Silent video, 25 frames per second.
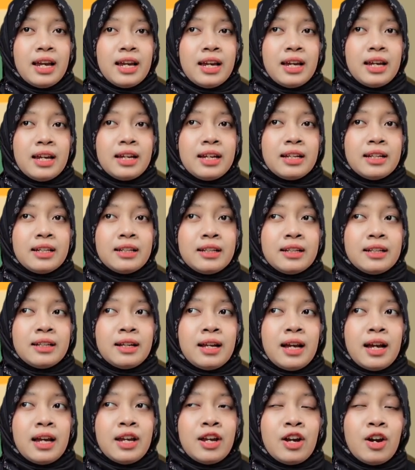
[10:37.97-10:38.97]

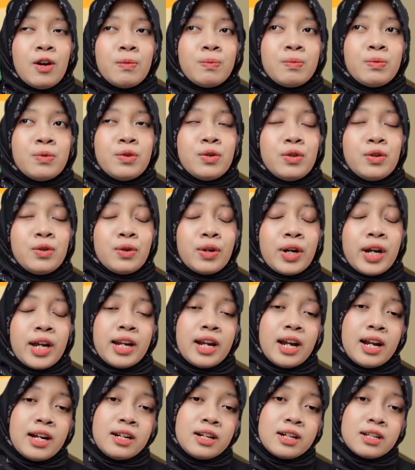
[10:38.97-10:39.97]
And I hope you
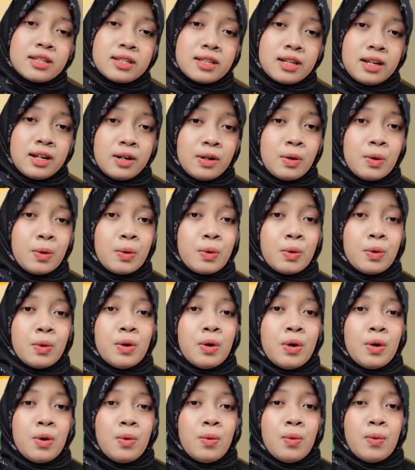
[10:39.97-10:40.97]
can understand
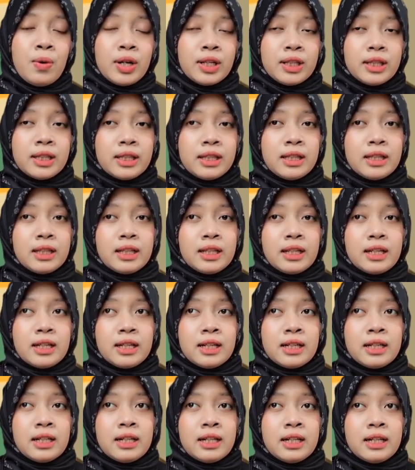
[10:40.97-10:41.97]
what
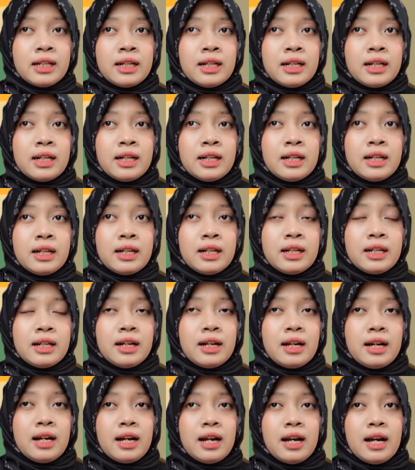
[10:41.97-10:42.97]

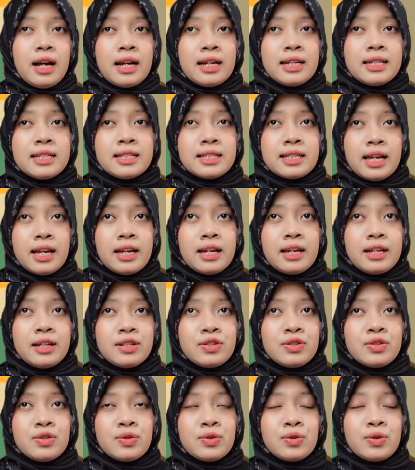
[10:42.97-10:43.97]
I
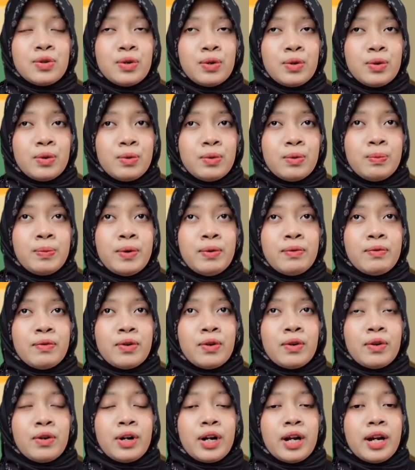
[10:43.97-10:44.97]
say to you
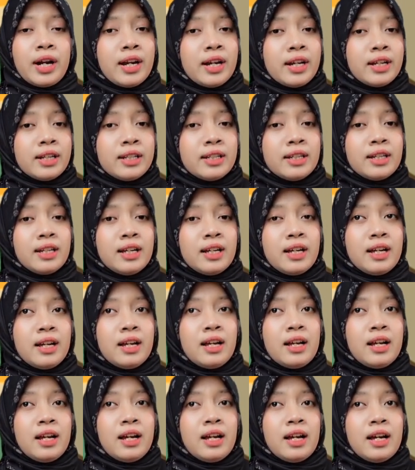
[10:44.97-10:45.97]
before. And
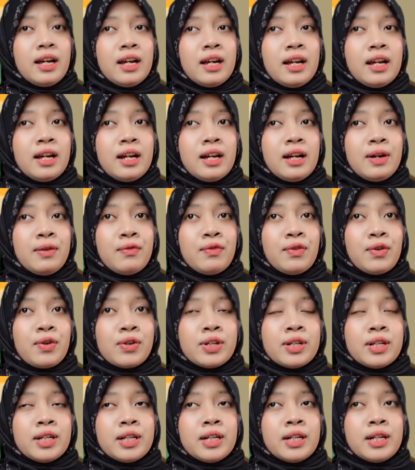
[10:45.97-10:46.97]

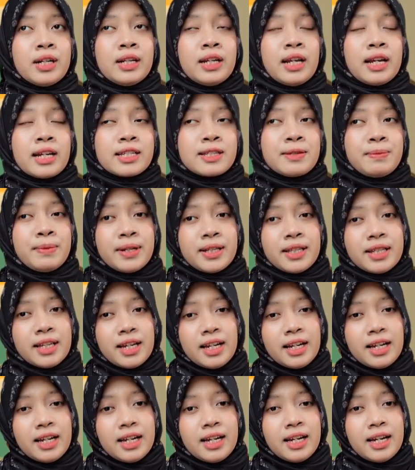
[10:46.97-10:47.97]
for the next
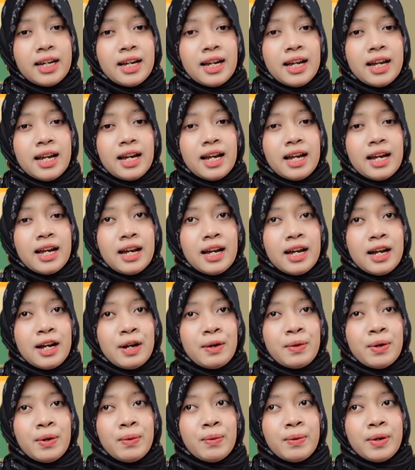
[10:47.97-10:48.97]
meeting,
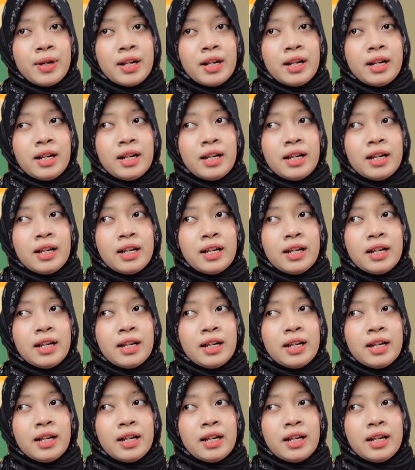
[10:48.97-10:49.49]
we will